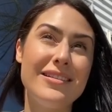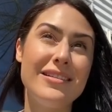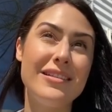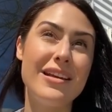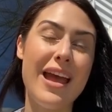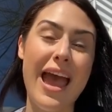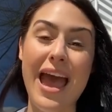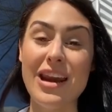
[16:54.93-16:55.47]

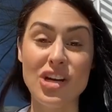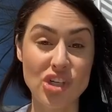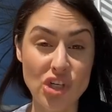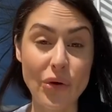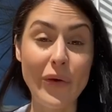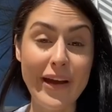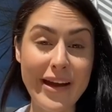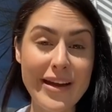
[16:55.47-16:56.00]
had a
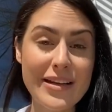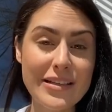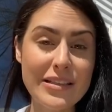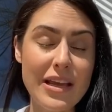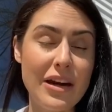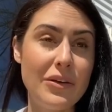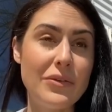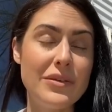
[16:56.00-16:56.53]
choice,
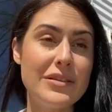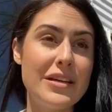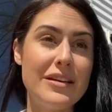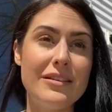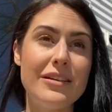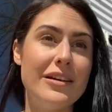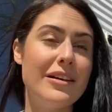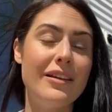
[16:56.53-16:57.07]
and it was
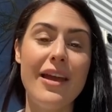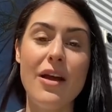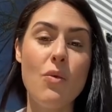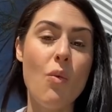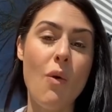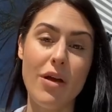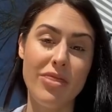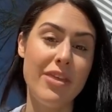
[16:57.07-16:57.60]
either like
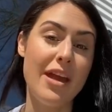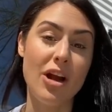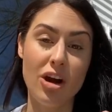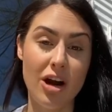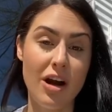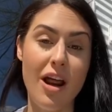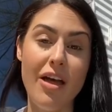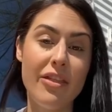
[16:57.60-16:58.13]
one thing
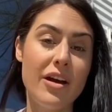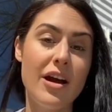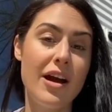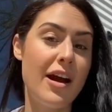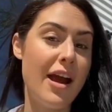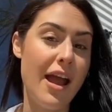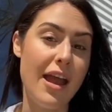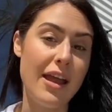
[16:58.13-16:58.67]
or
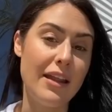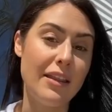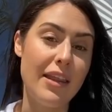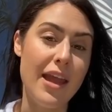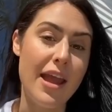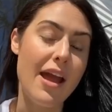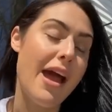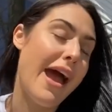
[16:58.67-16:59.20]
another. And
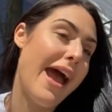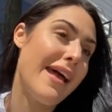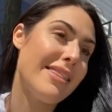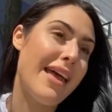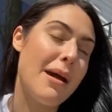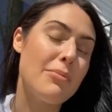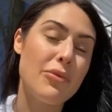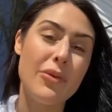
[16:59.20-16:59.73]
at
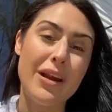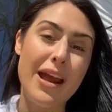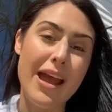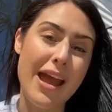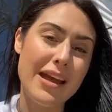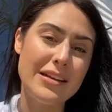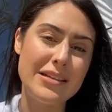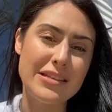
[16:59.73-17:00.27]
that point I
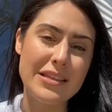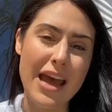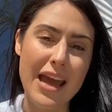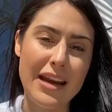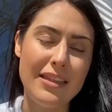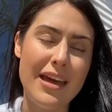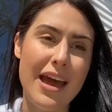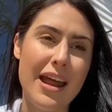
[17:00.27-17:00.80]
had
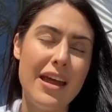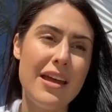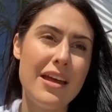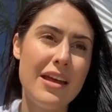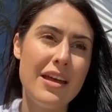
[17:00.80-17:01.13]
decided that